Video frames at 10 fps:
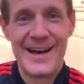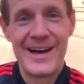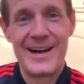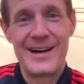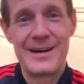
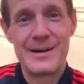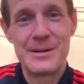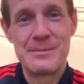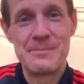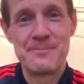
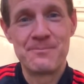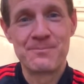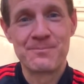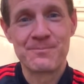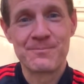
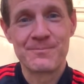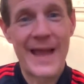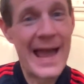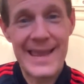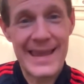
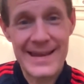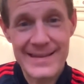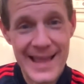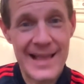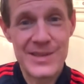I can
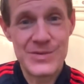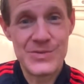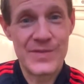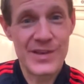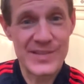tell you
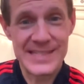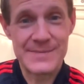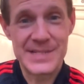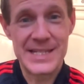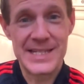the same
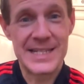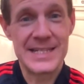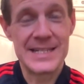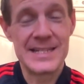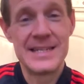thing
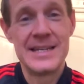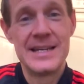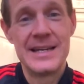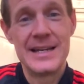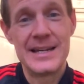in
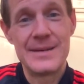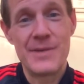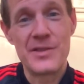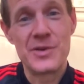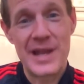
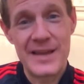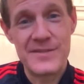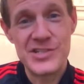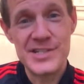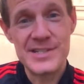other
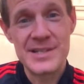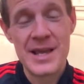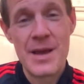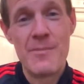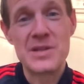languages,
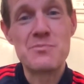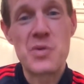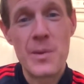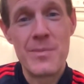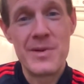but
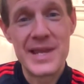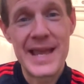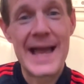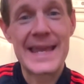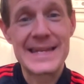probably
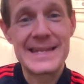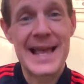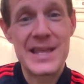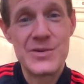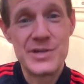I can tell
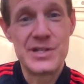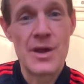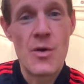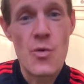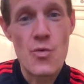you it
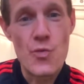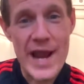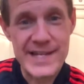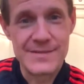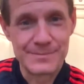right.